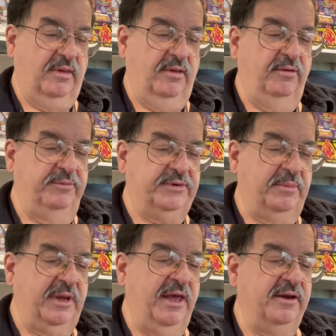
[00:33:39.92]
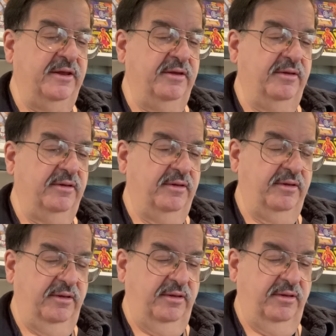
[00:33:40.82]
Oops, I'm getting it.
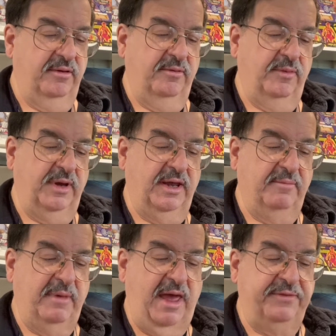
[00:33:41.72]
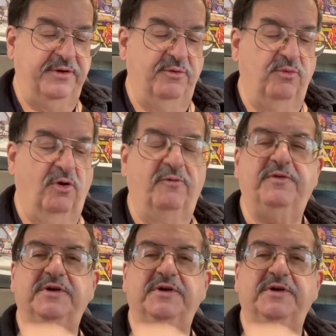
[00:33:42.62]
We got a Matthew Wolf.